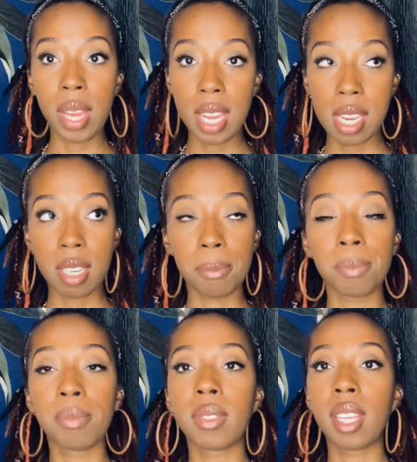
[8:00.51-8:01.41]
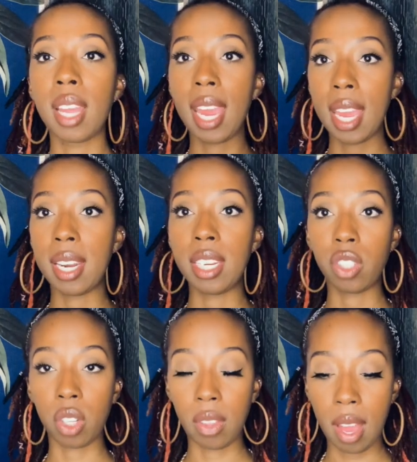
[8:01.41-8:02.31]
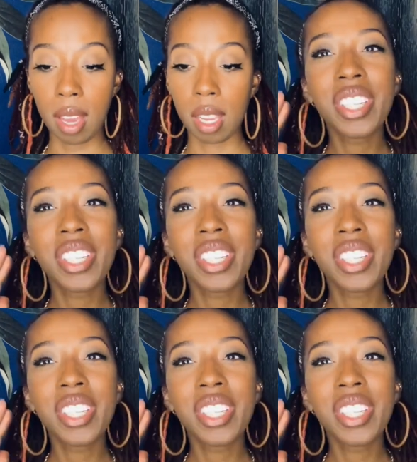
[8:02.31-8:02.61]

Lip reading: in and interlock.